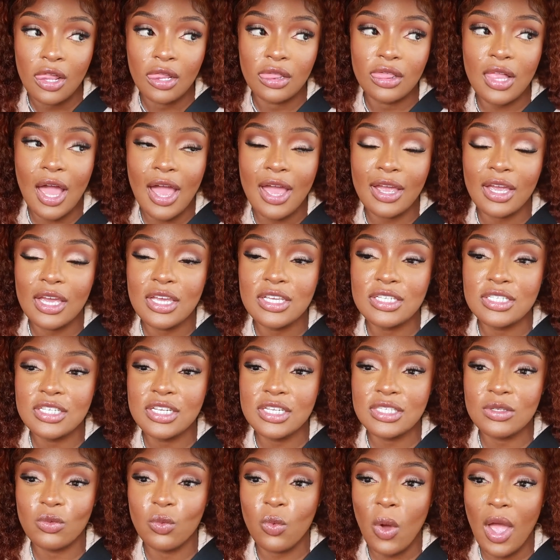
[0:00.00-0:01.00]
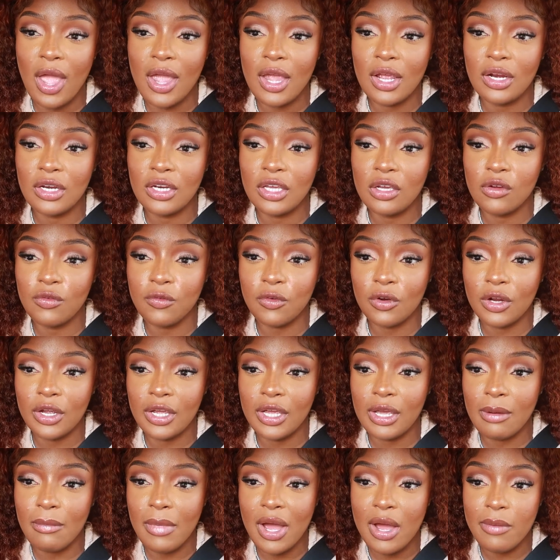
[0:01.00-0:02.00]
Like it's just way
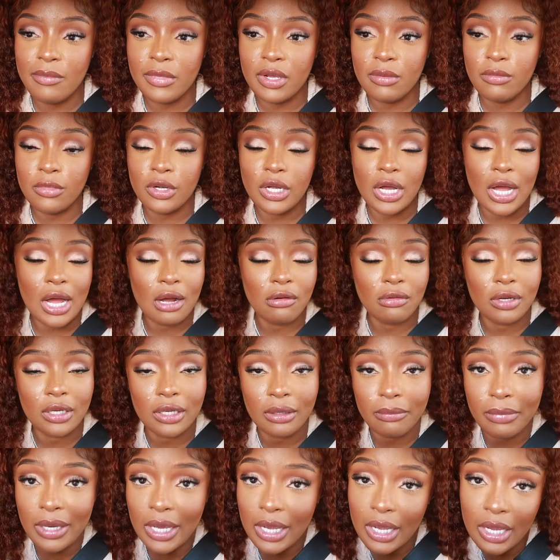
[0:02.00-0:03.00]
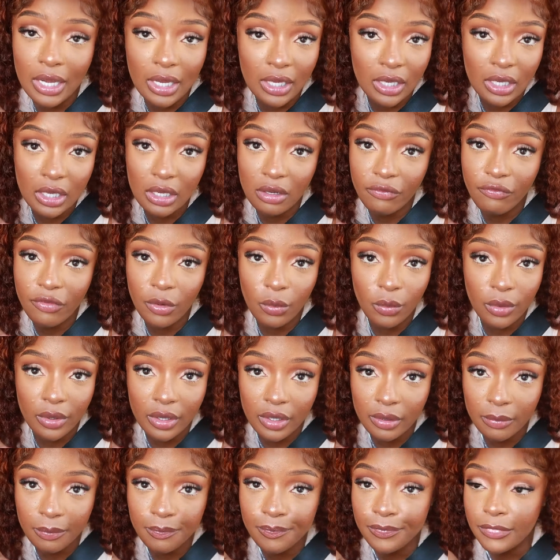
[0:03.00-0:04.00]
different and my memory already bad for
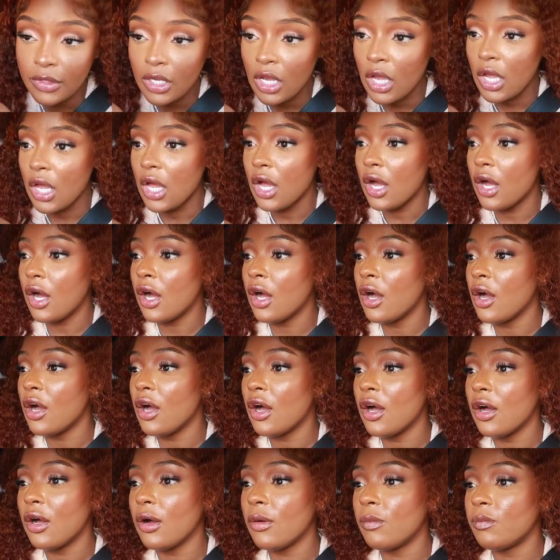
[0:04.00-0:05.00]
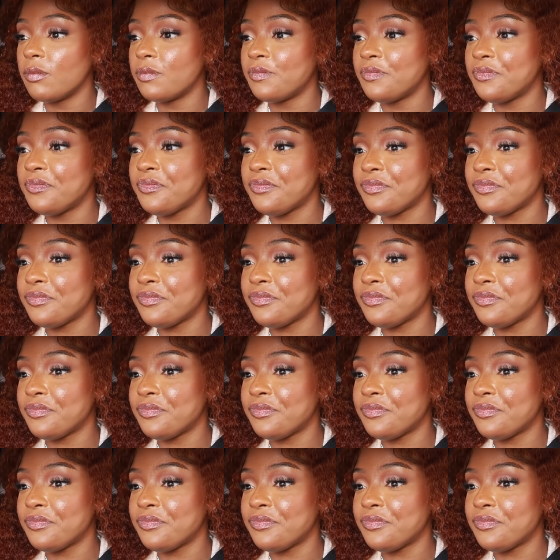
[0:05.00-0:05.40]
one. Um